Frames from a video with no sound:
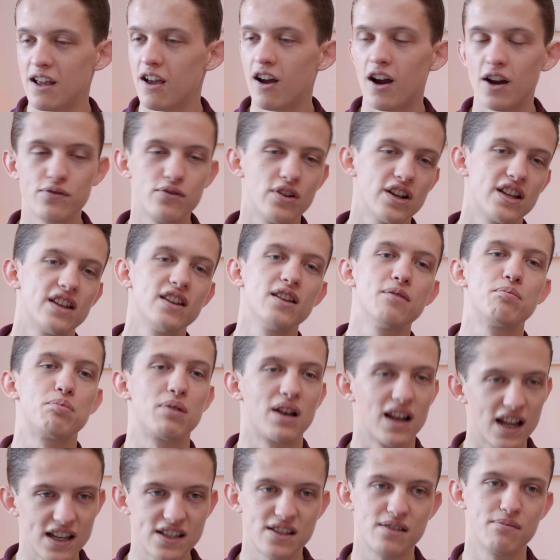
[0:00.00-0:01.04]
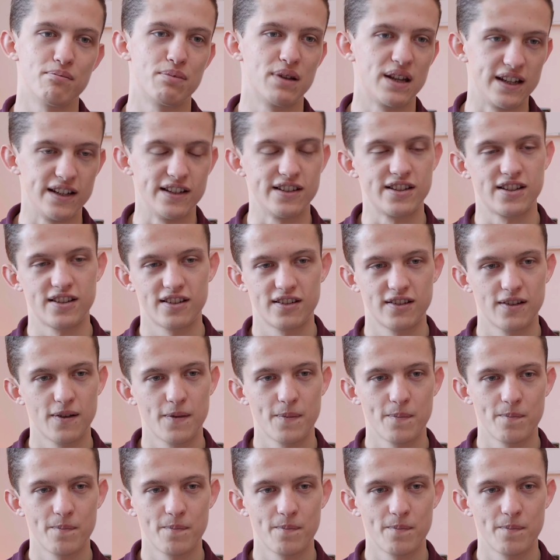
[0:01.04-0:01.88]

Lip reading: I've written a pleasant piece,